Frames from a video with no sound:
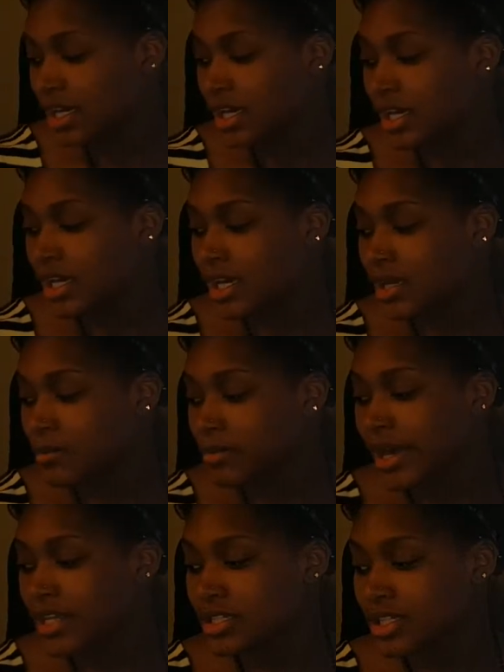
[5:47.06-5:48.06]
And
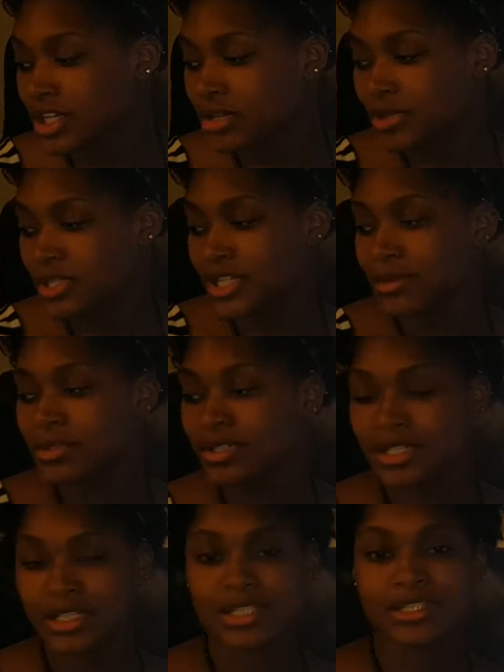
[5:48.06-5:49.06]
basically it'll be similar
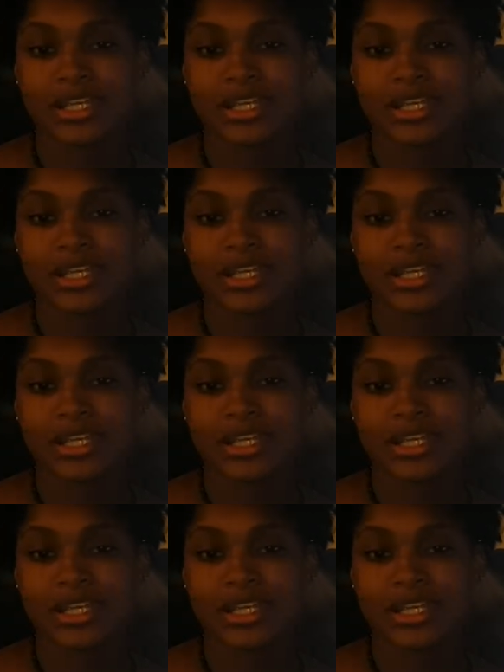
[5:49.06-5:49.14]
to this.